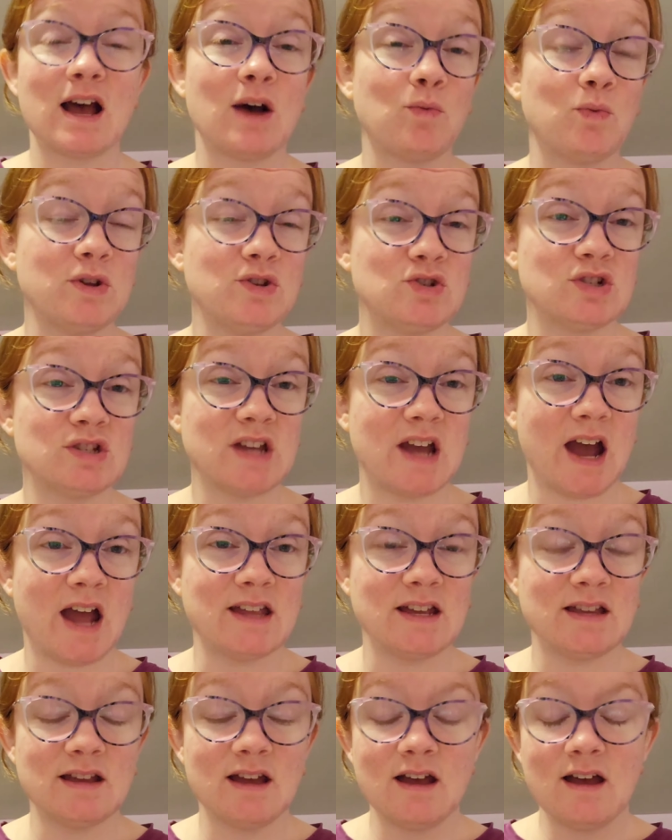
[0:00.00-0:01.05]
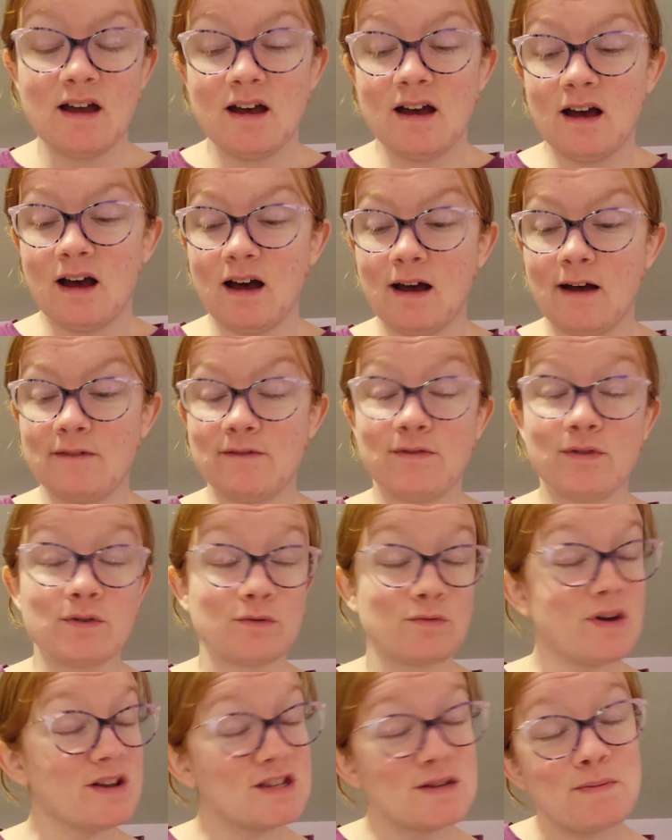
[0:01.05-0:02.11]
We just added, for the
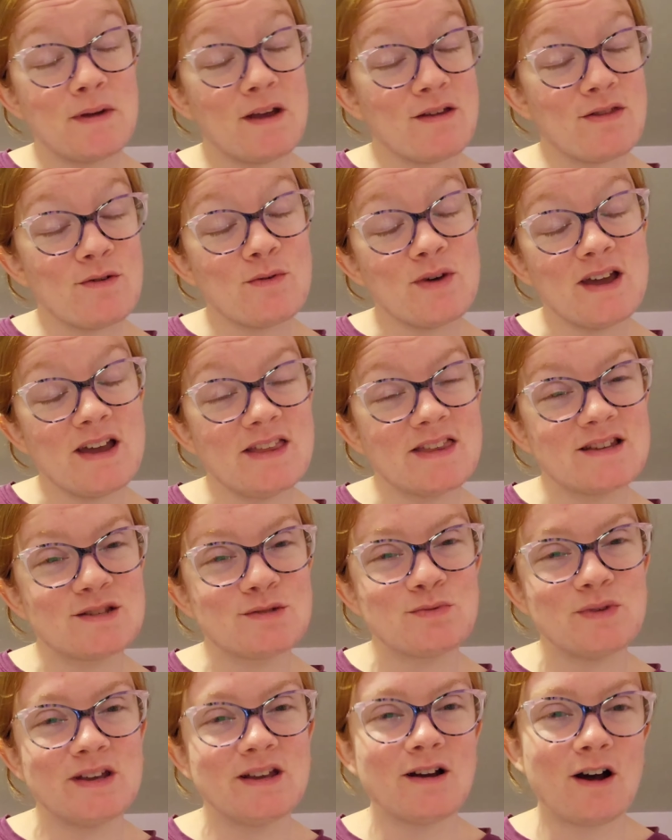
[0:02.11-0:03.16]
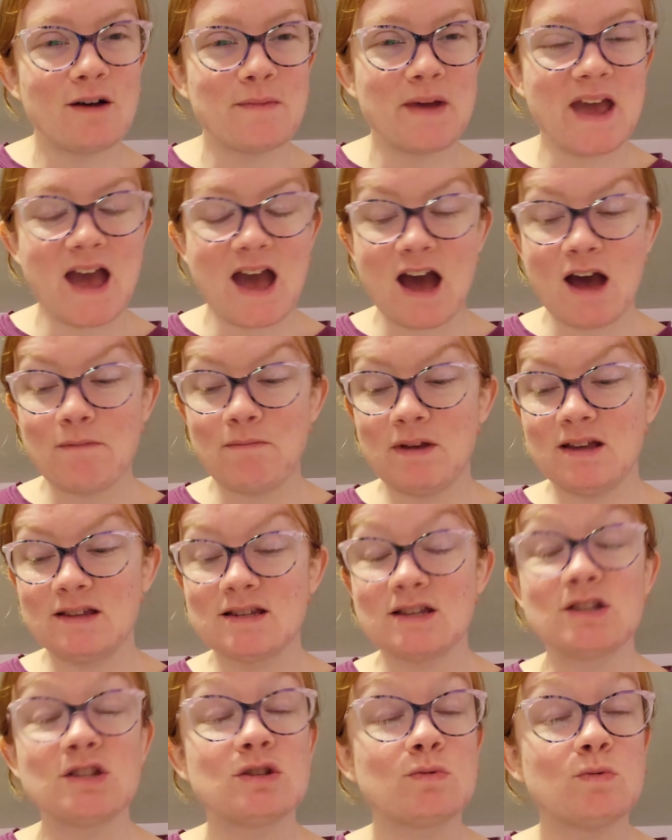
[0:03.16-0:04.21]
recipe of the week this week on my app, is
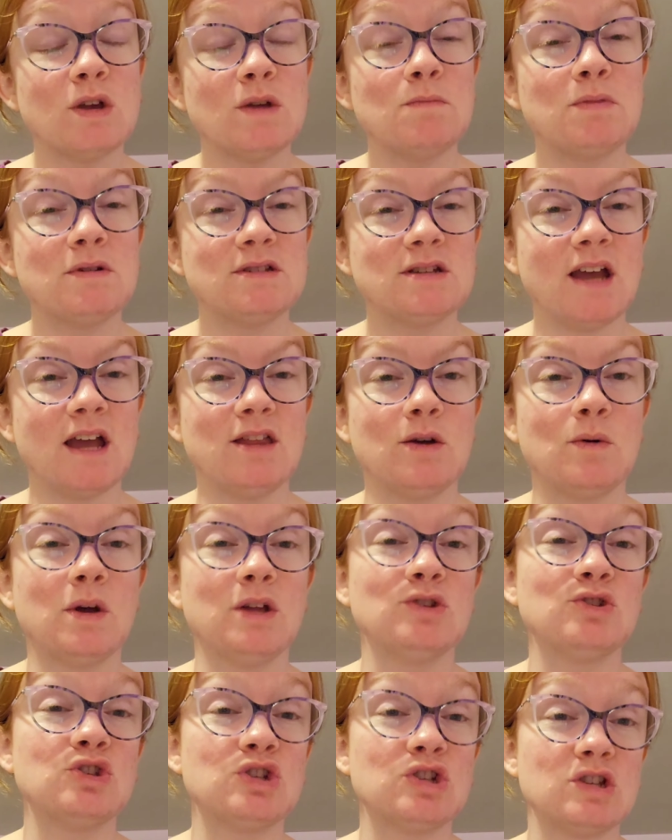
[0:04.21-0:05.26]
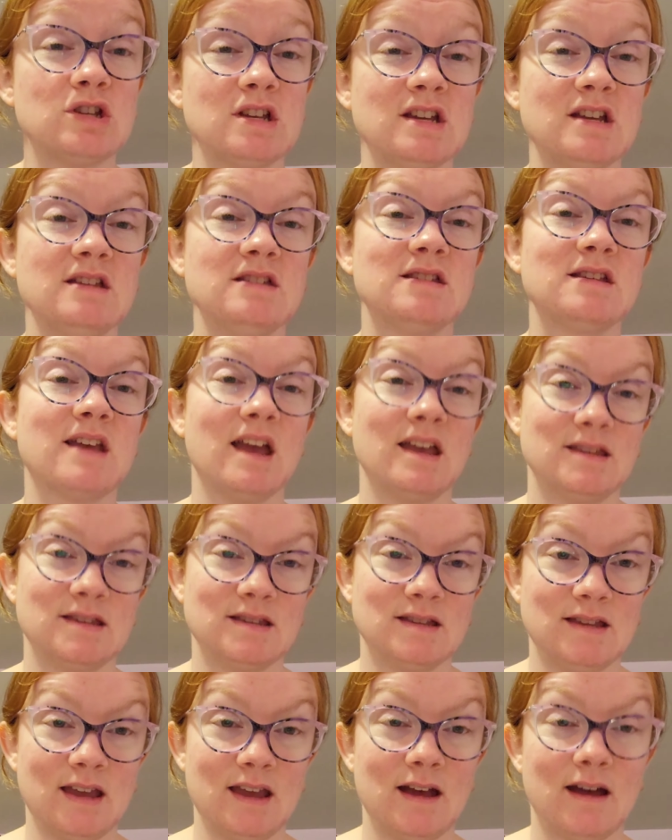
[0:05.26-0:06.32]
a sweet potato and cheese
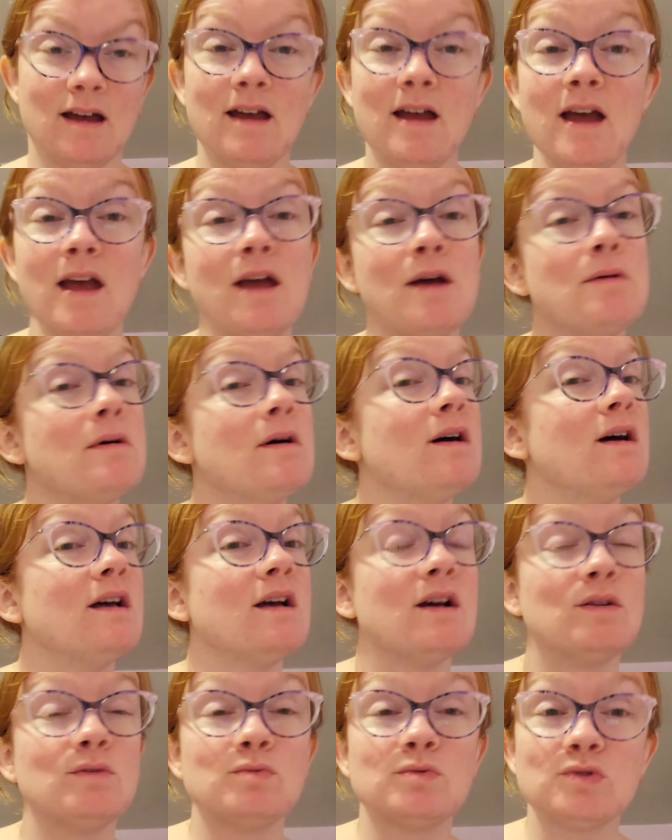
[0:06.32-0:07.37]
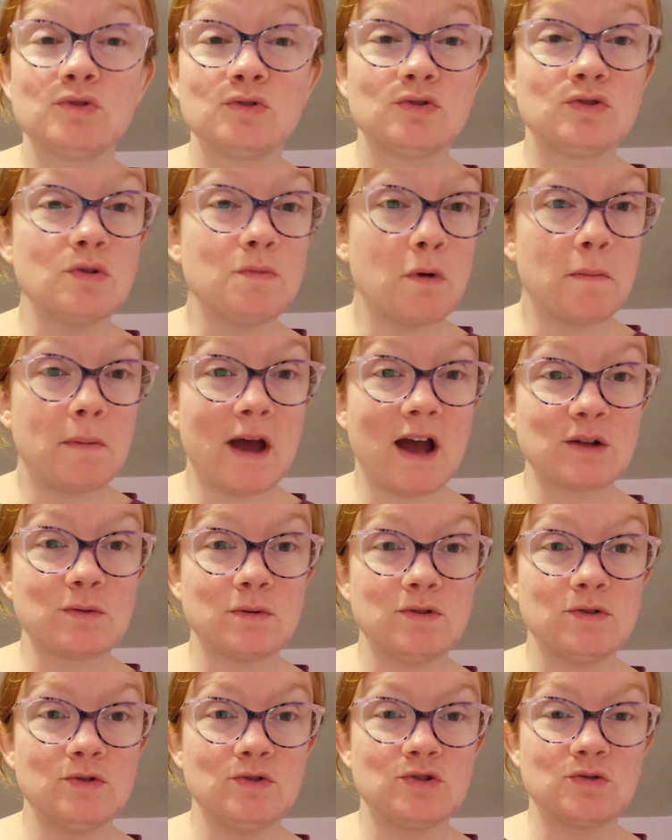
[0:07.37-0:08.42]
quesadilla, super packed
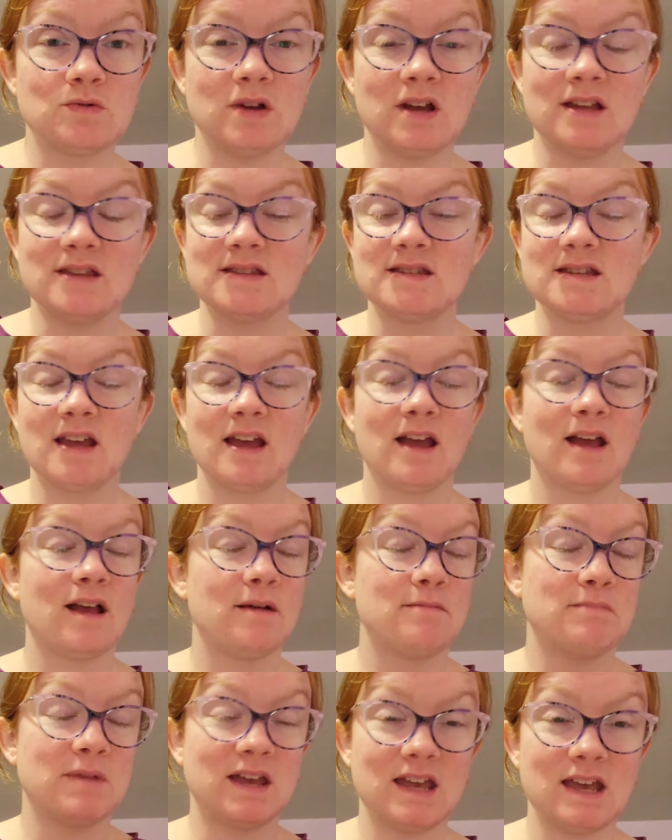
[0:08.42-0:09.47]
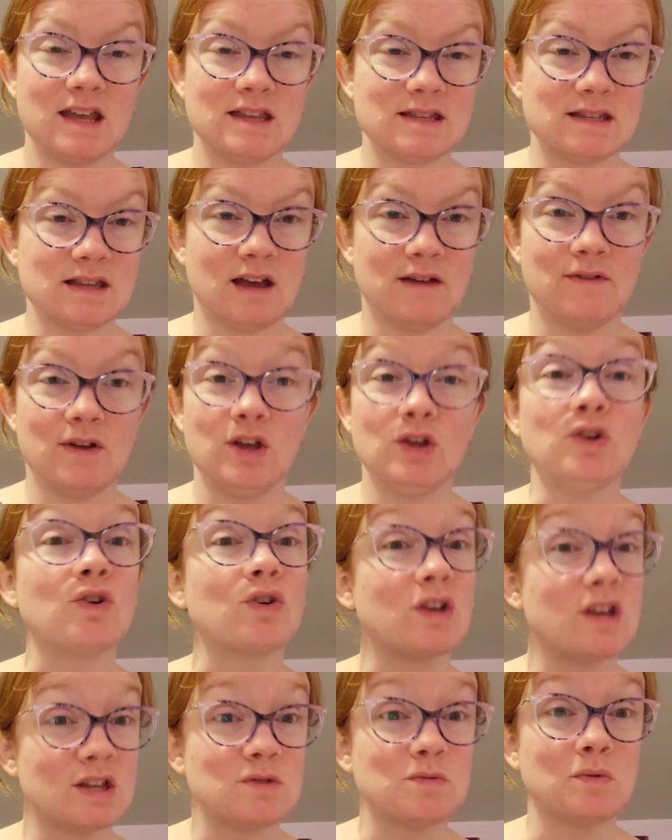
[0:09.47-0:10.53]
with nutrients. My kids love it. Your
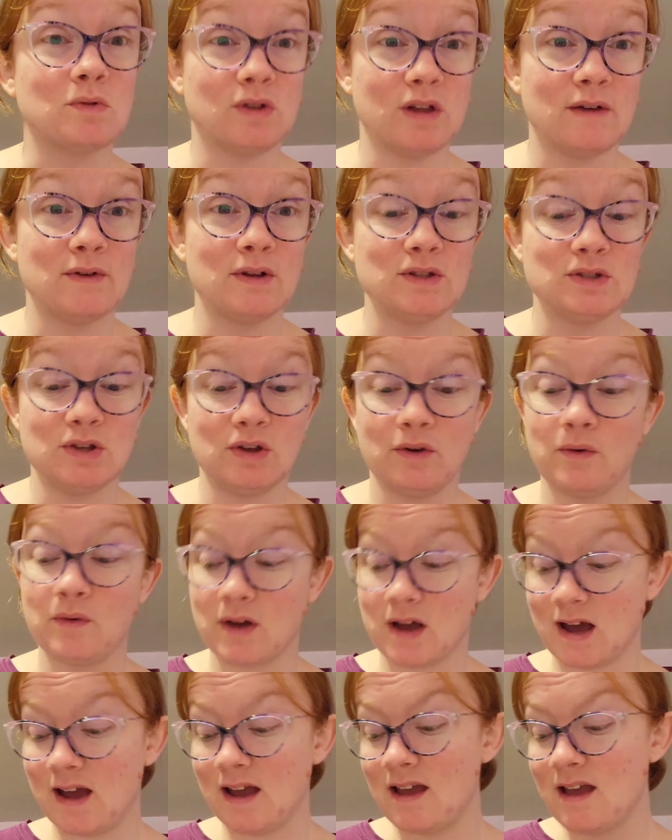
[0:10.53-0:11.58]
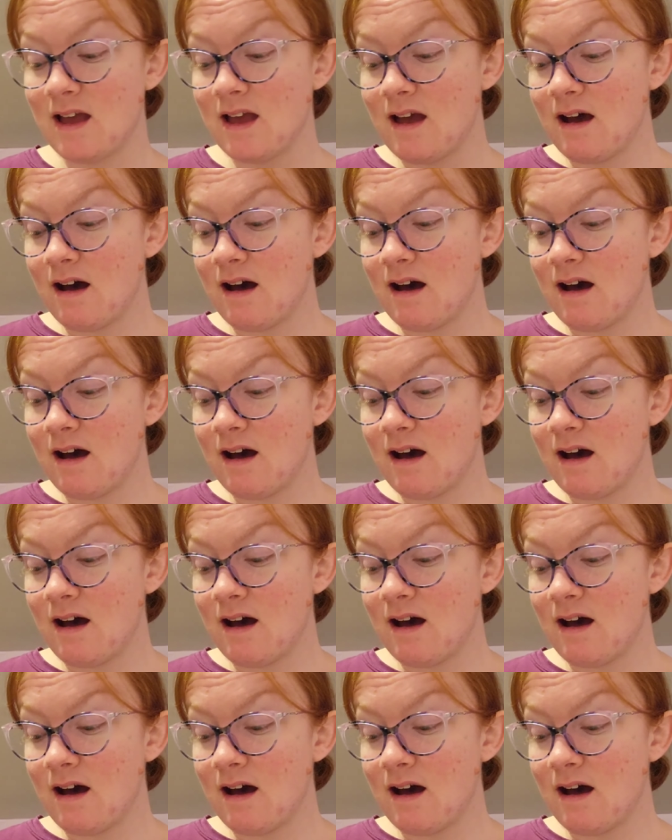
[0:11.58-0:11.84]
kids will love it too, okay?